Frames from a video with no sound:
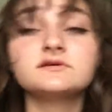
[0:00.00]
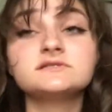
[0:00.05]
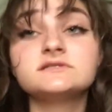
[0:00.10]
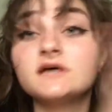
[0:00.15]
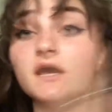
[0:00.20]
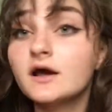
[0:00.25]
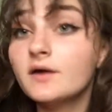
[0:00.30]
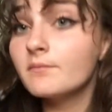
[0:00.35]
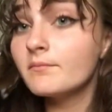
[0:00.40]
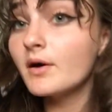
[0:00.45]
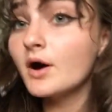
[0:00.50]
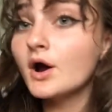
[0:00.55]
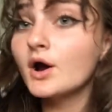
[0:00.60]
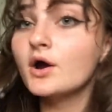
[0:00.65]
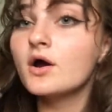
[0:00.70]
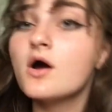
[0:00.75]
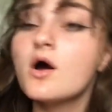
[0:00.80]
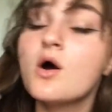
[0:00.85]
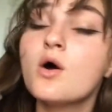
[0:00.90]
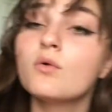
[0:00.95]
second
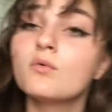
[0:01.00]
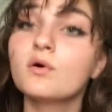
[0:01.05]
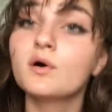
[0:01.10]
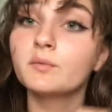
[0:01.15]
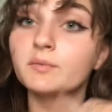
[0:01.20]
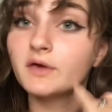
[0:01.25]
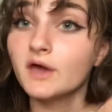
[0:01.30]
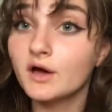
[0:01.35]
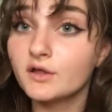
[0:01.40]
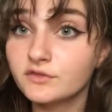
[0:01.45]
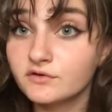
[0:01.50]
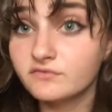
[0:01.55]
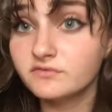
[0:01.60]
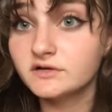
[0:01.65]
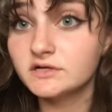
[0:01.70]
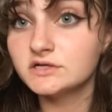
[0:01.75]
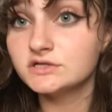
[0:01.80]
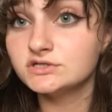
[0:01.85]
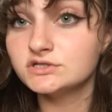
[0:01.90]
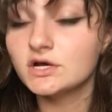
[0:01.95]
part will be all the
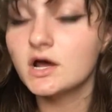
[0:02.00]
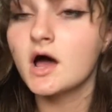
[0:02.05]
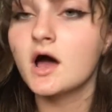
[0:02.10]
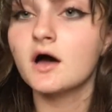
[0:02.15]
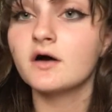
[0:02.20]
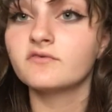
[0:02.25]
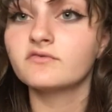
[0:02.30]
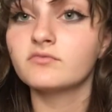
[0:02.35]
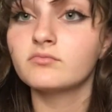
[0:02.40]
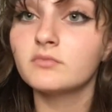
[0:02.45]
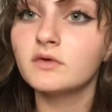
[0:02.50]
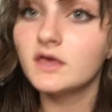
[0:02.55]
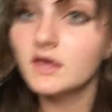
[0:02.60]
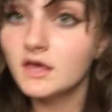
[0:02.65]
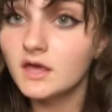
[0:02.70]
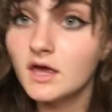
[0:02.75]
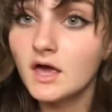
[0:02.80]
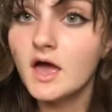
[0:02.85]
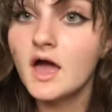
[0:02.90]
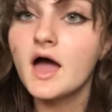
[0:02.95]
footage of
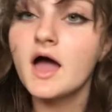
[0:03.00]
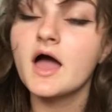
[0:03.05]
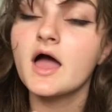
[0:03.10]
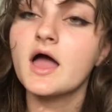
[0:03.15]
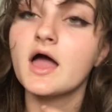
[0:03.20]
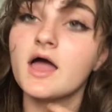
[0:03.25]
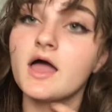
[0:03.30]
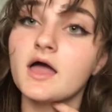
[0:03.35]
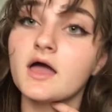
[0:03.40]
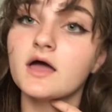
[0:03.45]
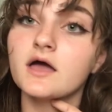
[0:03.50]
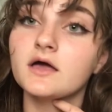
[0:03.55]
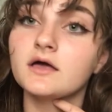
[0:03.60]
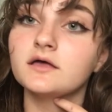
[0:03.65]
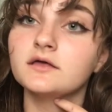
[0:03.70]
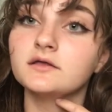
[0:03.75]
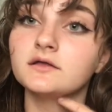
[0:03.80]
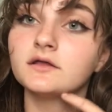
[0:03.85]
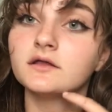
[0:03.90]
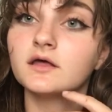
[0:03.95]
me
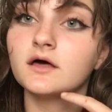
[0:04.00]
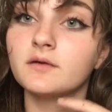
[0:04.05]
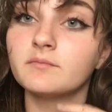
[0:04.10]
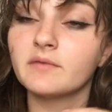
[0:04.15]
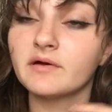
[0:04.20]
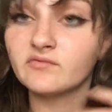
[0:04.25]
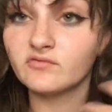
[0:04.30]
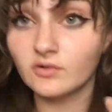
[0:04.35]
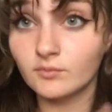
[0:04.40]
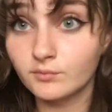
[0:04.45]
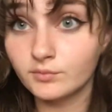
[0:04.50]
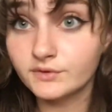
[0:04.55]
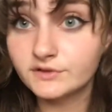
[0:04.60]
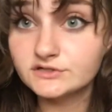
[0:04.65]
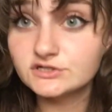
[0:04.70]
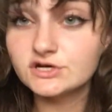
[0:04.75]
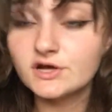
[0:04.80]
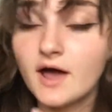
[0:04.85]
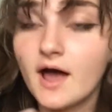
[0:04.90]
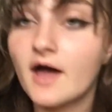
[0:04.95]
and my friend
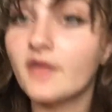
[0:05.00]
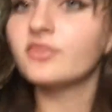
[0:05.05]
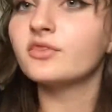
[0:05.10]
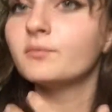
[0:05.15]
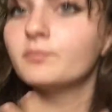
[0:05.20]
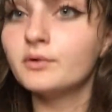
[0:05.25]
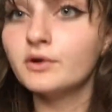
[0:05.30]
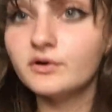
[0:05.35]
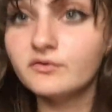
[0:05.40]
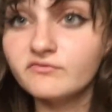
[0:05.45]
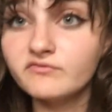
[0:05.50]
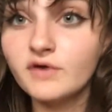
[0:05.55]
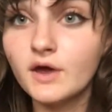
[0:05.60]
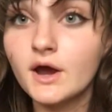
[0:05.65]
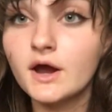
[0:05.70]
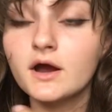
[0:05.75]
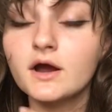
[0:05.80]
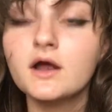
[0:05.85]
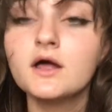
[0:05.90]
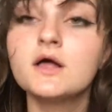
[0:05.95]
Bridget at the bird
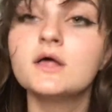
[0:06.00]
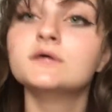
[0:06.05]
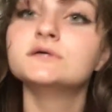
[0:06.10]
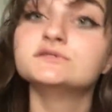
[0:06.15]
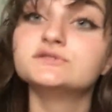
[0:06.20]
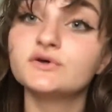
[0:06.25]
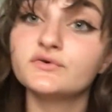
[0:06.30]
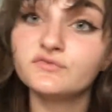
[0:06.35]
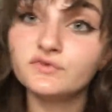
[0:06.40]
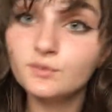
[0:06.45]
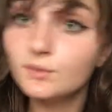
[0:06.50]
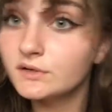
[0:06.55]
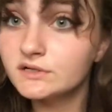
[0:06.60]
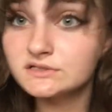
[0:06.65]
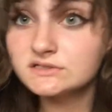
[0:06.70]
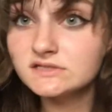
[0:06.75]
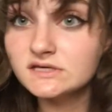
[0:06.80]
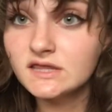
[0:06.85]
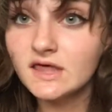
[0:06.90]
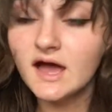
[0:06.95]
fair. So if you want to
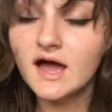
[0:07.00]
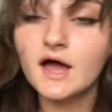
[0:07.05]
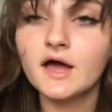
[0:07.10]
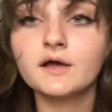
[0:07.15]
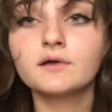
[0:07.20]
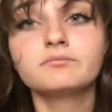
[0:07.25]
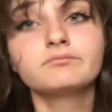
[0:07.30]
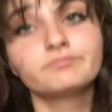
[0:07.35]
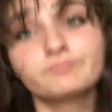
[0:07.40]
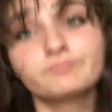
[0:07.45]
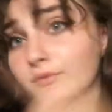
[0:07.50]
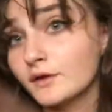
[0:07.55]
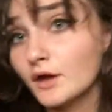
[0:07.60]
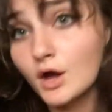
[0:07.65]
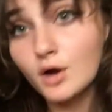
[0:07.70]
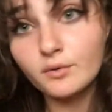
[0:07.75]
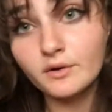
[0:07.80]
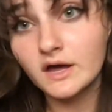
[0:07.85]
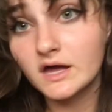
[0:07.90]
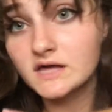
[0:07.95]
see that,
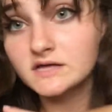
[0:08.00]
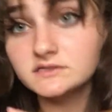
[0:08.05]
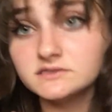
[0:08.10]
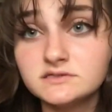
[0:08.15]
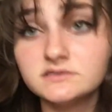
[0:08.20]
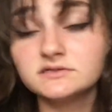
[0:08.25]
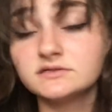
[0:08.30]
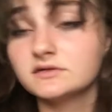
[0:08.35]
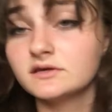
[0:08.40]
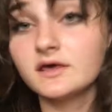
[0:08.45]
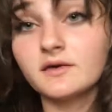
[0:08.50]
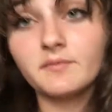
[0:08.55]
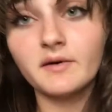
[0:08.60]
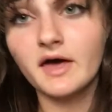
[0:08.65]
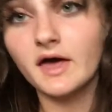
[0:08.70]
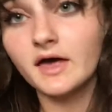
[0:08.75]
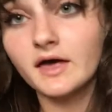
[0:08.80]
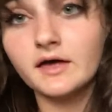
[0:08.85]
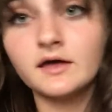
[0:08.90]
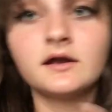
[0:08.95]
go ahead, skip
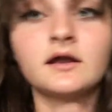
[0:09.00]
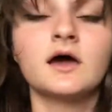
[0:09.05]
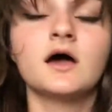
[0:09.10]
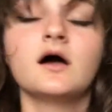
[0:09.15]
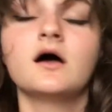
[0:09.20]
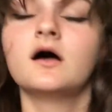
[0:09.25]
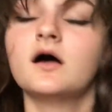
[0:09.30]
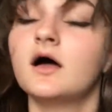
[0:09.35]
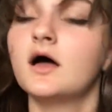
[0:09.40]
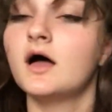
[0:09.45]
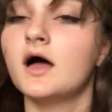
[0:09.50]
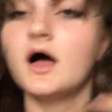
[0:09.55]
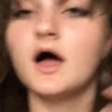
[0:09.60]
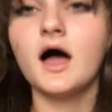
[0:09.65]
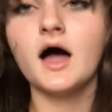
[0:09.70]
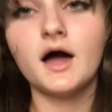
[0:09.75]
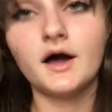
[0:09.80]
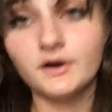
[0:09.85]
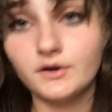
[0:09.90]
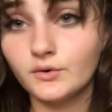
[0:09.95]
ahead.
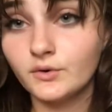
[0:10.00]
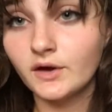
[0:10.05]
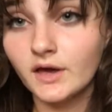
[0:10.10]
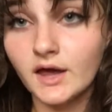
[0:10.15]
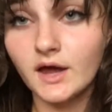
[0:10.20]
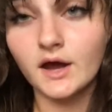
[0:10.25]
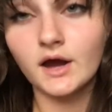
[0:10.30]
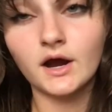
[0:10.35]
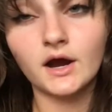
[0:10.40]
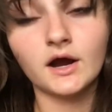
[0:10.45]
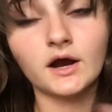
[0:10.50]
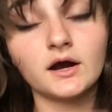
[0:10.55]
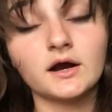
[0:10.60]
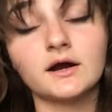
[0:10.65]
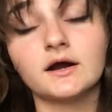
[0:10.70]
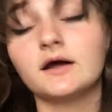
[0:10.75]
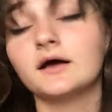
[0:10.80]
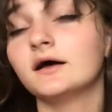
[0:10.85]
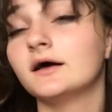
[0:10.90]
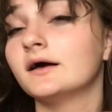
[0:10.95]
I don't care.
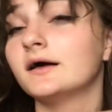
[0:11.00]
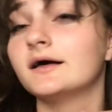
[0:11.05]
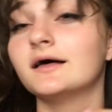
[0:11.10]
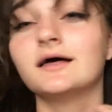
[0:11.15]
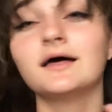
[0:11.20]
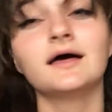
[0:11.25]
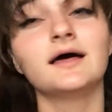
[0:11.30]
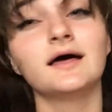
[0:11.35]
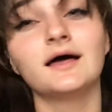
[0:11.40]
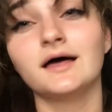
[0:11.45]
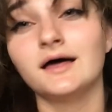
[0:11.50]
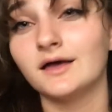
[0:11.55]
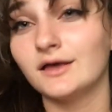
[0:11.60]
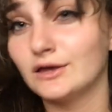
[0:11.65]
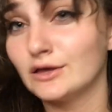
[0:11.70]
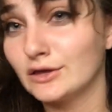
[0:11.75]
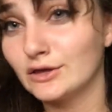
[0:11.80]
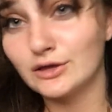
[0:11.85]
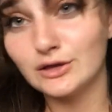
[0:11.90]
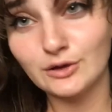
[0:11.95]

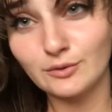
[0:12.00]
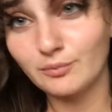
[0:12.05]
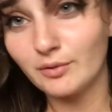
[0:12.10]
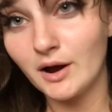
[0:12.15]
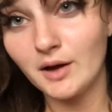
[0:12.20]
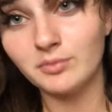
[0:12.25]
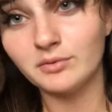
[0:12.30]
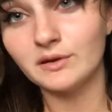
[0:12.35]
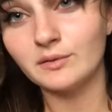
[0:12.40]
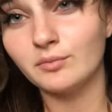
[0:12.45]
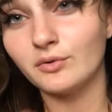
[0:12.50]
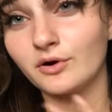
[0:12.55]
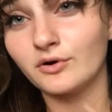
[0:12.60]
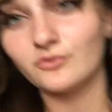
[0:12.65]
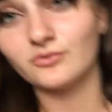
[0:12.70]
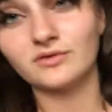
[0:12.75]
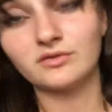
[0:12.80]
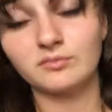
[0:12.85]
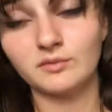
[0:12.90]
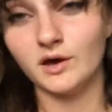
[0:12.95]
You're probably bored
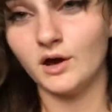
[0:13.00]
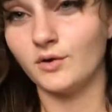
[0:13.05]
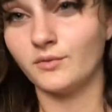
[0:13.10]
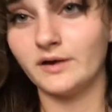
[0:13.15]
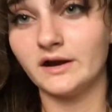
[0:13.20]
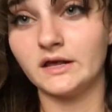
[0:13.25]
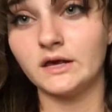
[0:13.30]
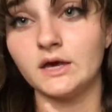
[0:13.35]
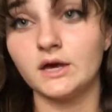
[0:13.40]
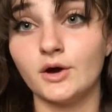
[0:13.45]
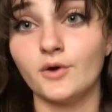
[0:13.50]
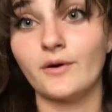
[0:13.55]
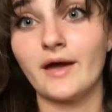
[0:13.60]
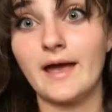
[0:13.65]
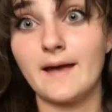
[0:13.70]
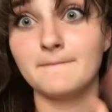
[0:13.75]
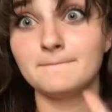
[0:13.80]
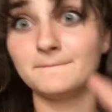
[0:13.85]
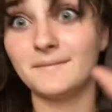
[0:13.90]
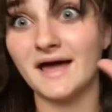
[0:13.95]
with me already. Okay,
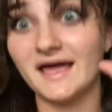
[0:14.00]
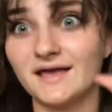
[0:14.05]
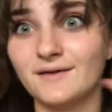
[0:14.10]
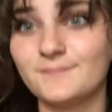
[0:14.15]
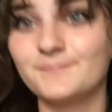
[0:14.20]
bye.